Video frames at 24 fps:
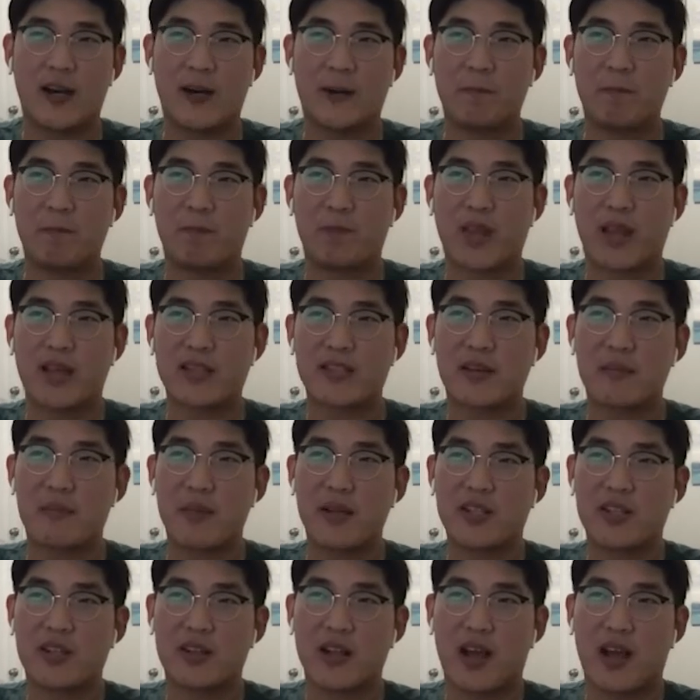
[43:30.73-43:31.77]
so
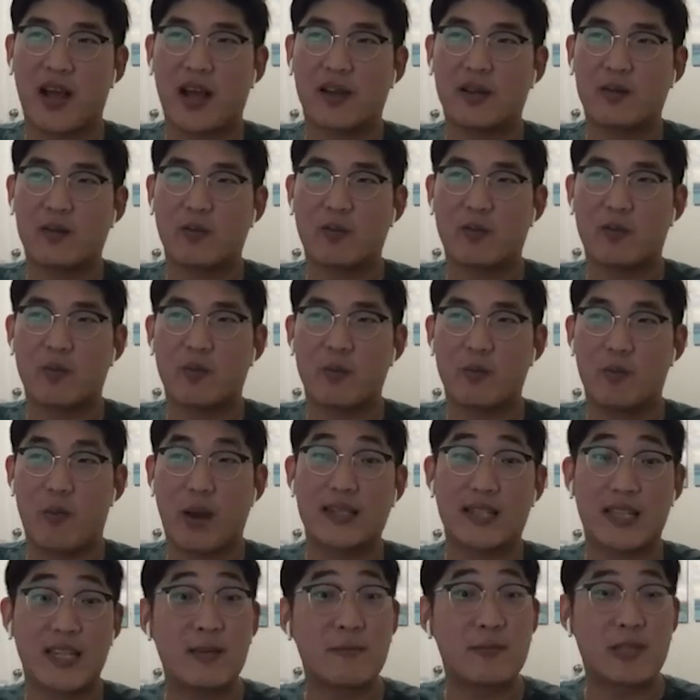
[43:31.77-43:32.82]
as I mentioned,
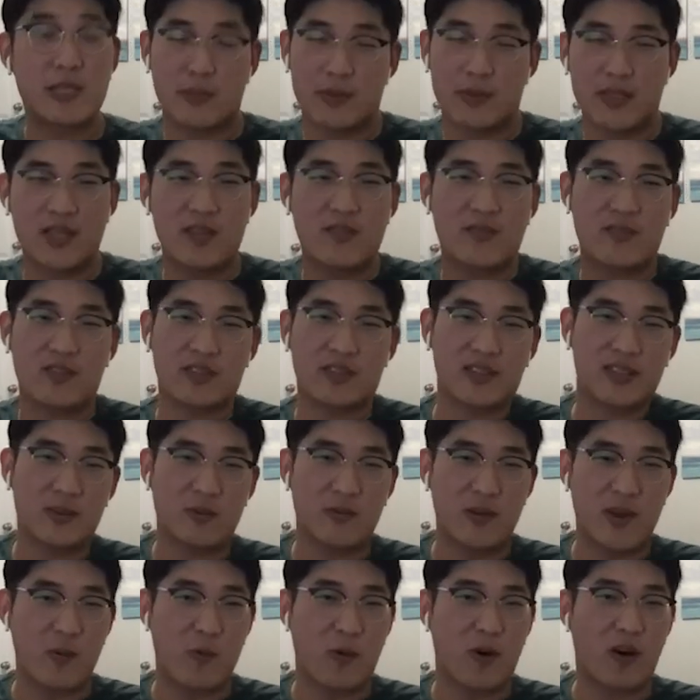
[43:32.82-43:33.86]
my team
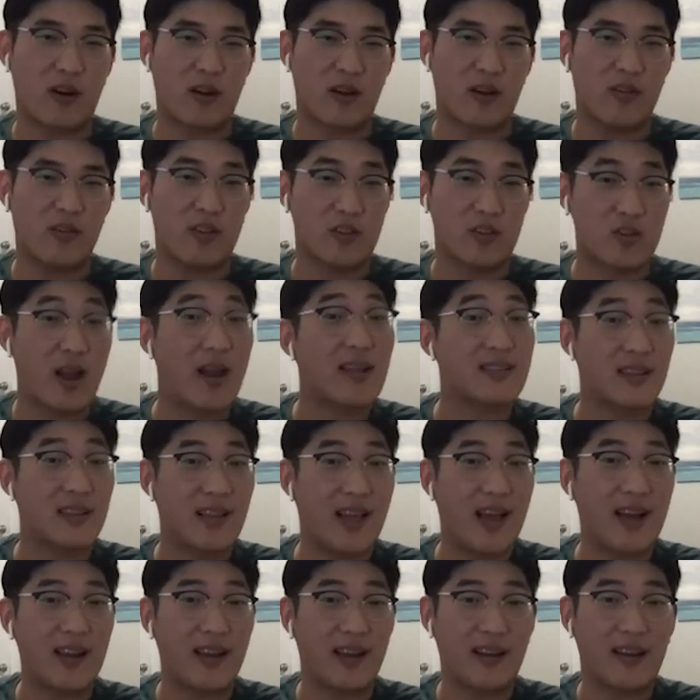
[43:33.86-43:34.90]
specifically, we work on
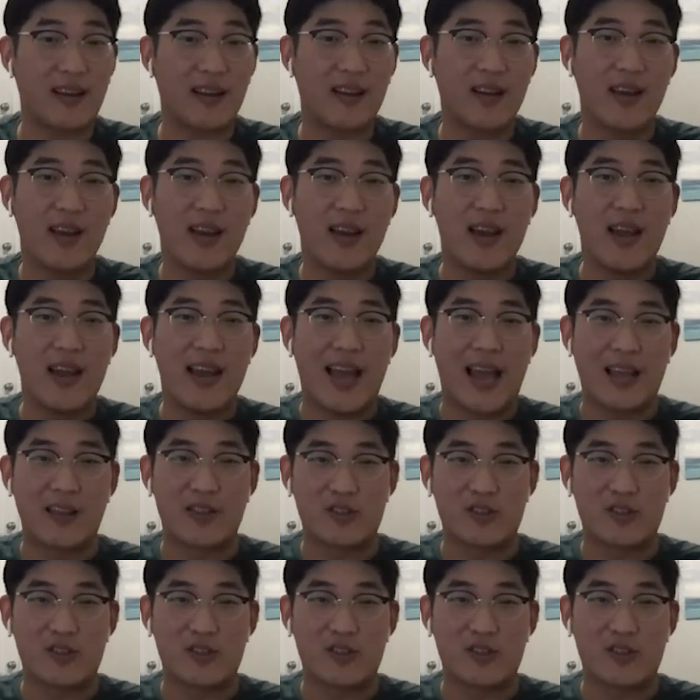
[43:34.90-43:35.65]
the transatlantic.